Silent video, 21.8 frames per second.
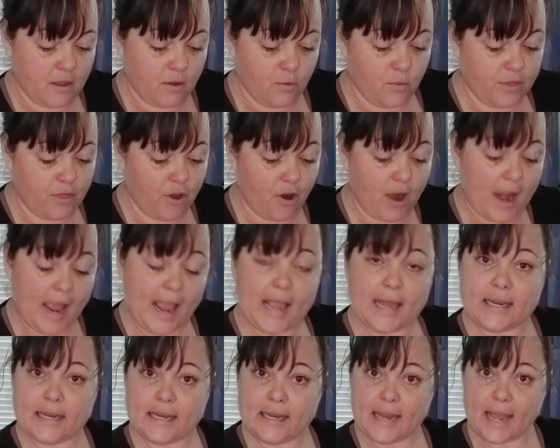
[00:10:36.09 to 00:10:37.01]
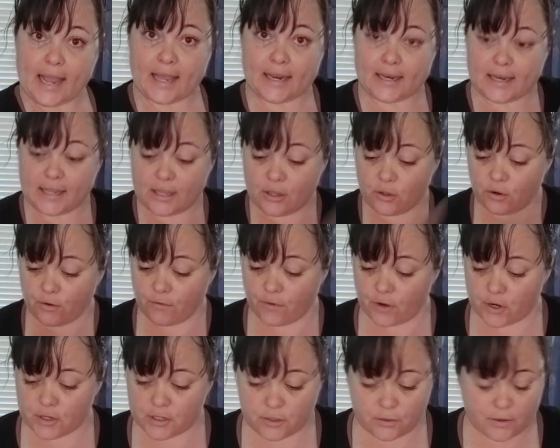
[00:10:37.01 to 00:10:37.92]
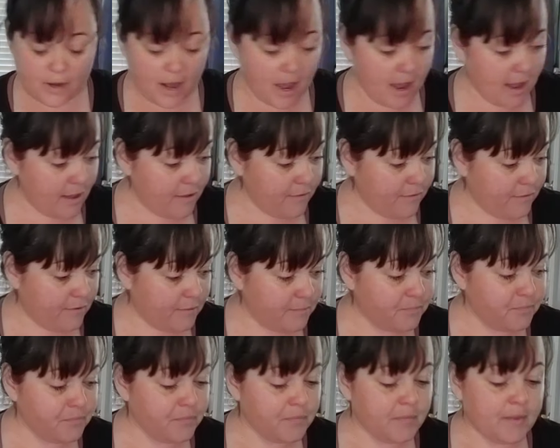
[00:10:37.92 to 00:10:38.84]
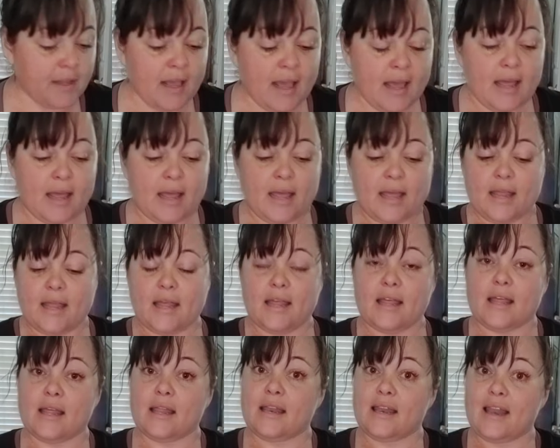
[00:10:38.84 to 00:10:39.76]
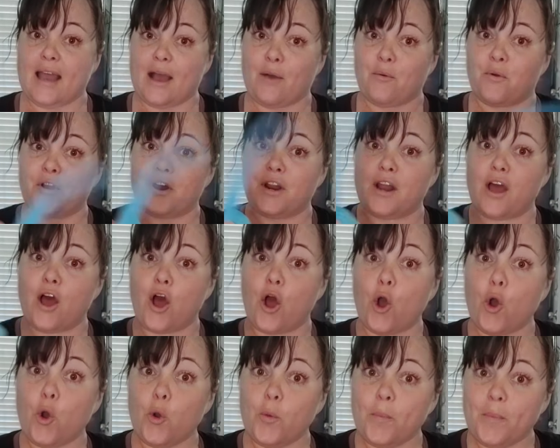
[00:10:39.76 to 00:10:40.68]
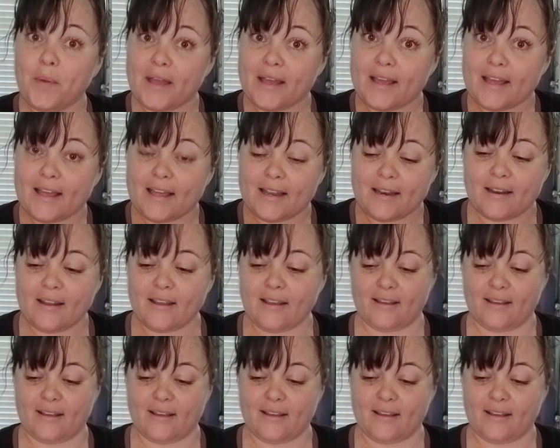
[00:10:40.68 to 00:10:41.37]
with our handy dandy universal knife. Now we're going to open